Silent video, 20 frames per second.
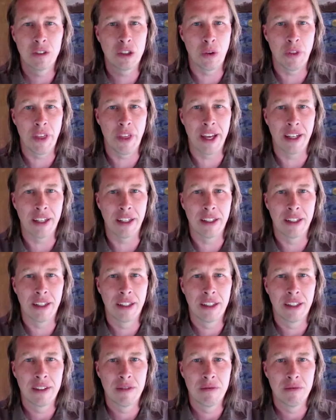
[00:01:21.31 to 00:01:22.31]
then
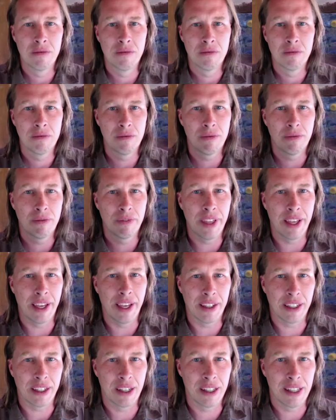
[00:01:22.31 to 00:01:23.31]
they
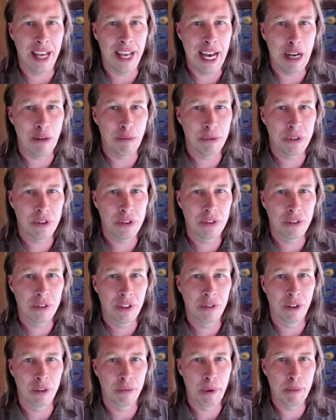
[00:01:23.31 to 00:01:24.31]
collapse
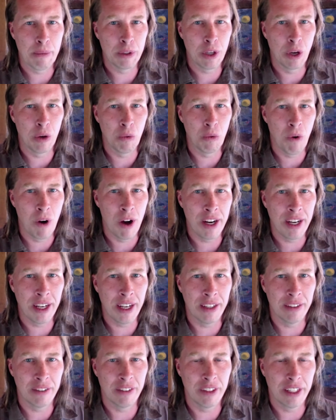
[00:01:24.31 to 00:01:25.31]
where people don't want it,
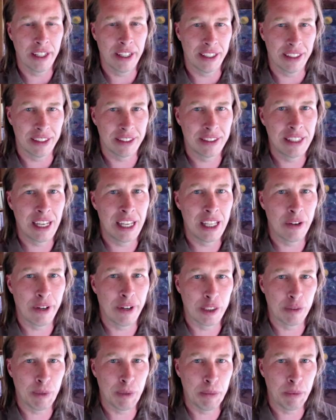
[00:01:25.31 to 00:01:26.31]
and it
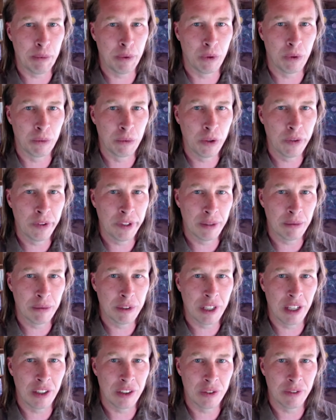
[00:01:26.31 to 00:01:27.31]
accelerates people removing
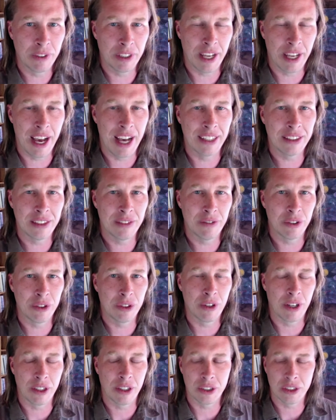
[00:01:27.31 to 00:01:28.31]
themselves from the gas
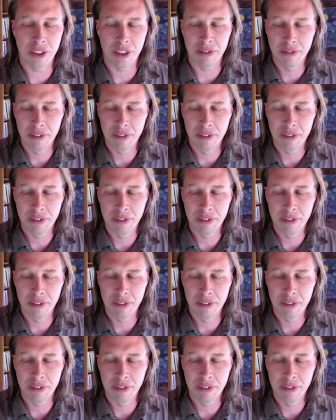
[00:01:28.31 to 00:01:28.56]
infrastructure.